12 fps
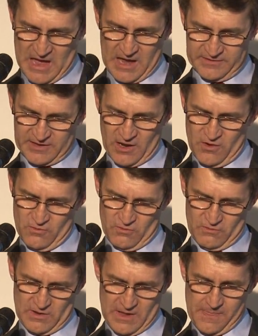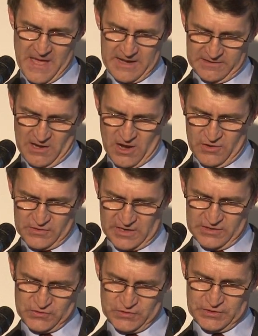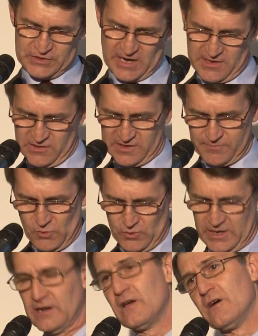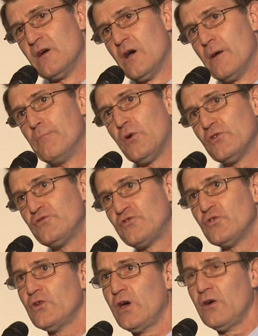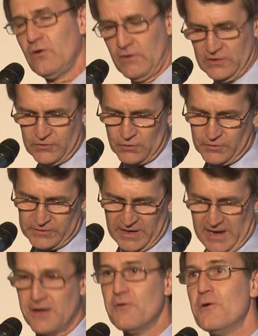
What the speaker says: And so, in that note, I should say this morning, buongiorno a tutte.